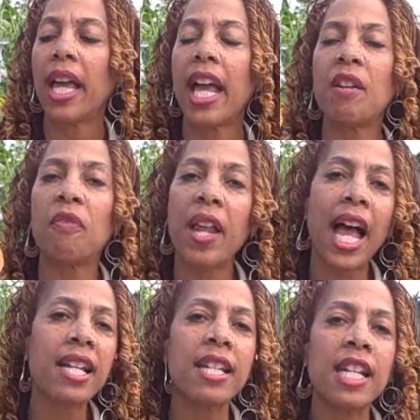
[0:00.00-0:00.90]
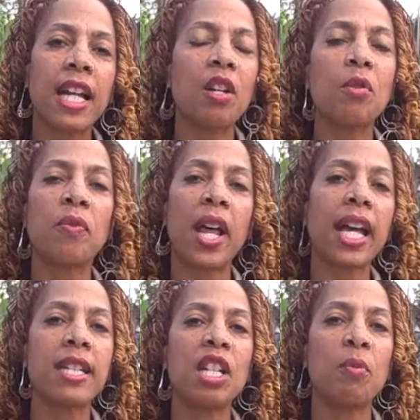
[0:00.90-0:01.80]
And flax seeds, I use
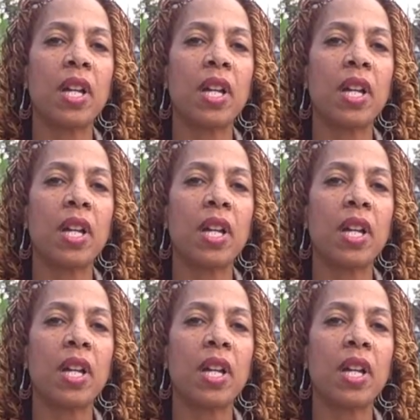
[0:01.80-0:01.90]
flax seeds